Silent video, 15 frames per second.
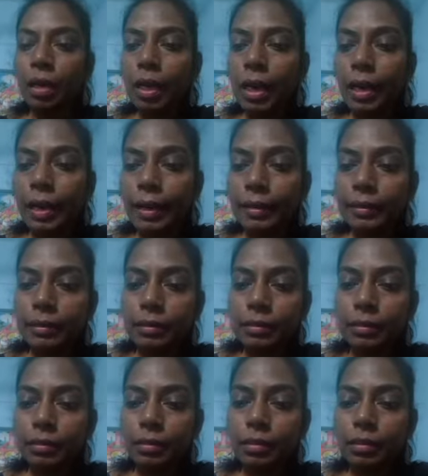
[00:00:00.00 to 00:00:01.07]
And
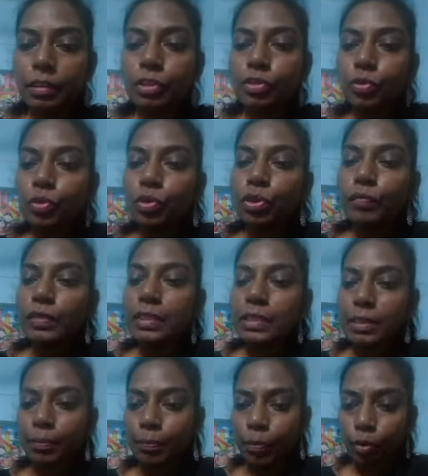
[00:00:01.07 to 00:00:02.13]
the school will
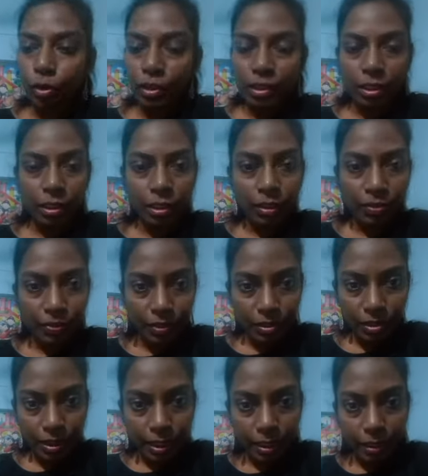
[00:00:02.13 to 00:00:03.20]
support the
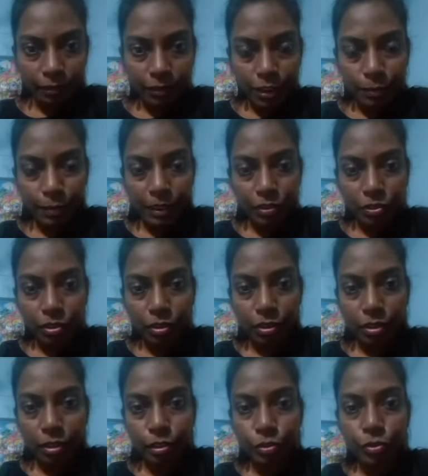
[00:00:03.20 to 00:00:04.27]
child with special
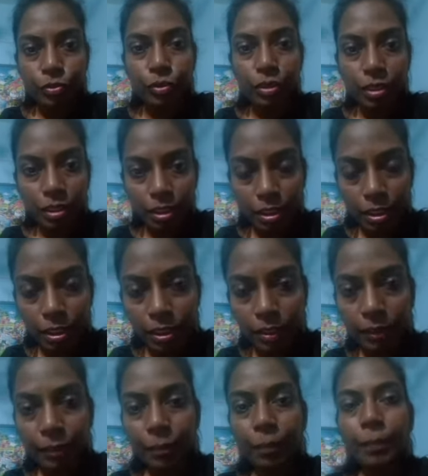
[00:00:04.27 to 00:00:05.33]
need to learn
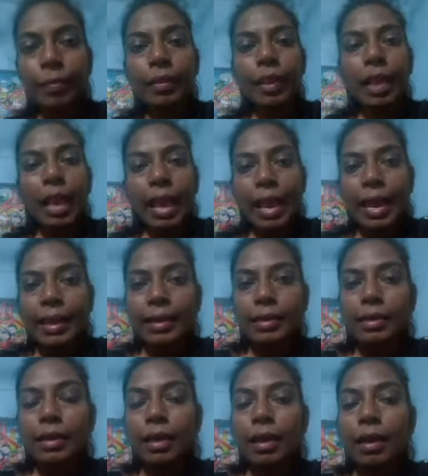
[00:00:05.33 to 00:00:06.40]

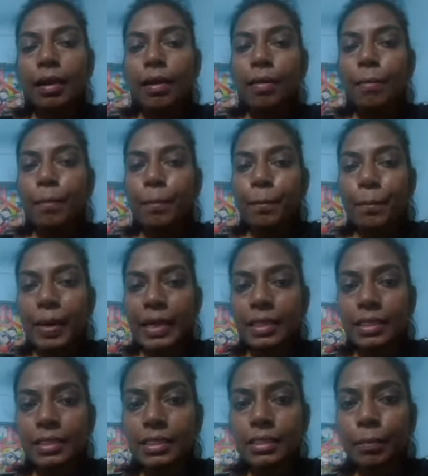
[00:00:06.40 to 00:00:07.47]
and
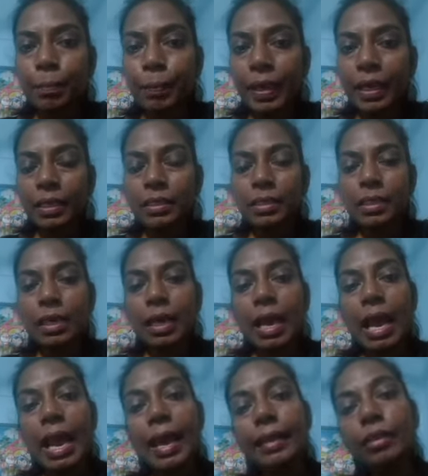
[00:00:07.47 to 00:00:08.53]
participate
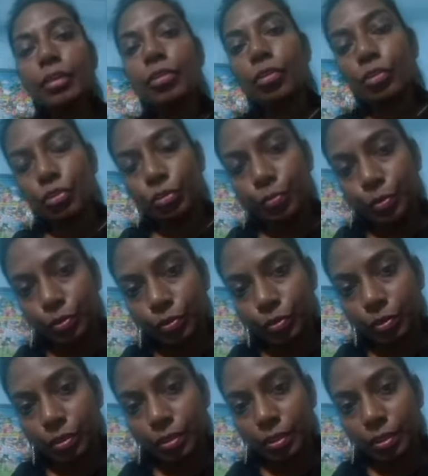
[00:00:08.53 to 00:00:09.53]
and contribute